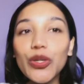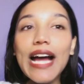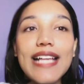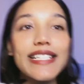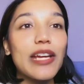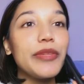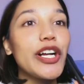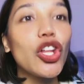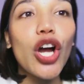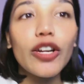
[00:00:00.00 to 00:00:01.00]
guys gave me a
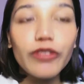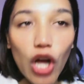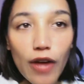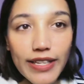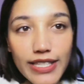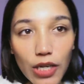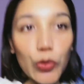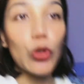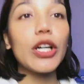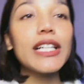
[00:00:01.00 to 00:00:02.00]
lot of love and
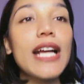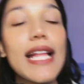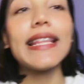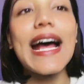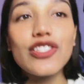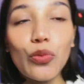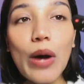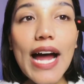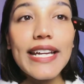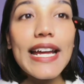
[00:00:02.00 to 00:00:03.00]
support. That's
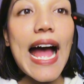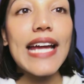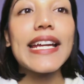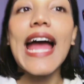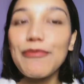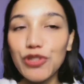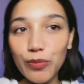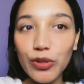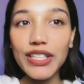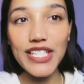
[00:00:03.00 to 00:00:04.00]
why I had to
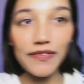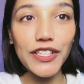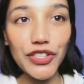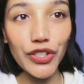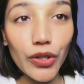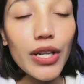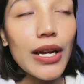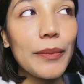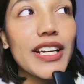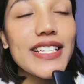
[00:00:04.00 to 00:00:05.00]
put this video,
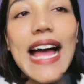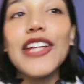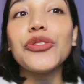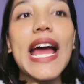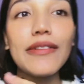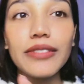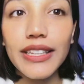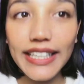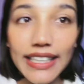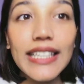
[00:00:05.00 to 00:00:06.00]
because I don't have a
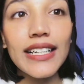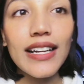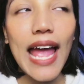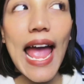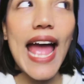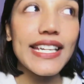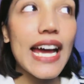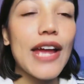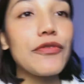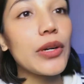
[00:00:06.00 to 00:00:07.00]
link and
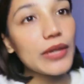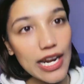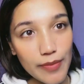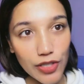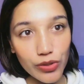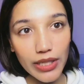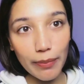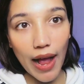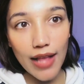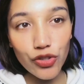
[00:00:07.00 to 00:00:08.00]
I'm from Kathmandu,
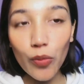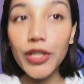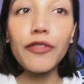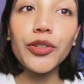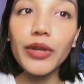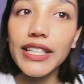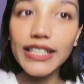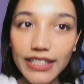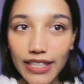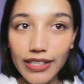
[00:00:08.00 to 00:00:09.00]
Nepal. So many of you are
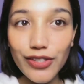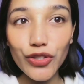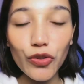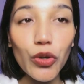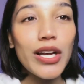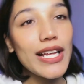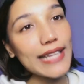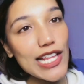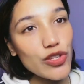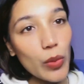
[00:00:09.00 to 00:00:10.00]
Indians, so
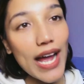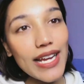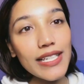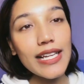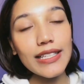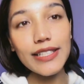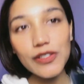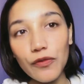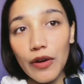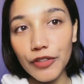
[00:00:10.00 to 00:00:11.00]
that's why this
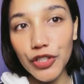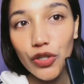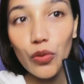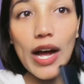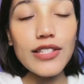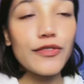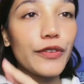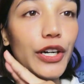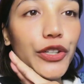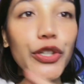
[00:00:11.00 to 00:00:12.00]
video was
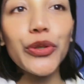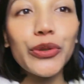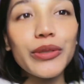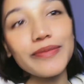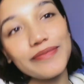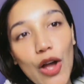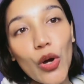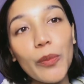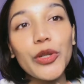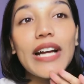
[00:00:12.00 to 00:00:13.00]
for you.
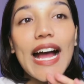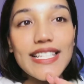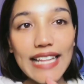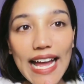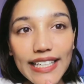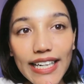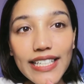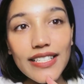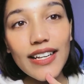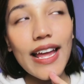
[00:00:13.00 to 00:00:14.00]
Hope you guys like
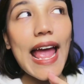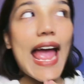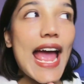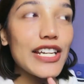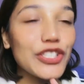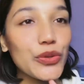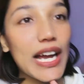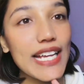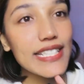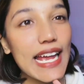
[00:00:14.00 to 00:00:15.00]
it and you
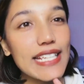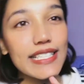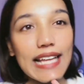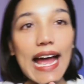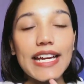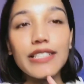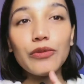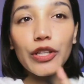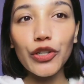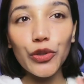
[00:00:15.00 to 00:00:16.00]
guys can decide
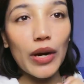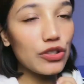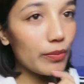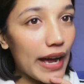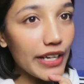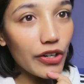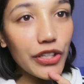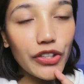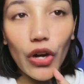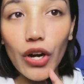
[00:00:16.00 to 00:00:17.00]
whether you want to buy or
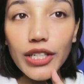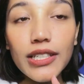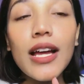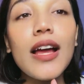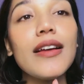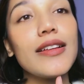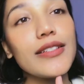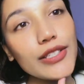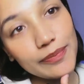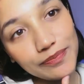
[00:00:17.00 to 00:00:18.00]
not.
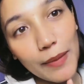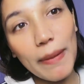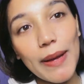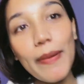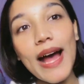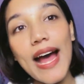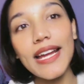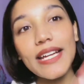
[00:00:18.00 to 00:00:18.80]
Bye bye,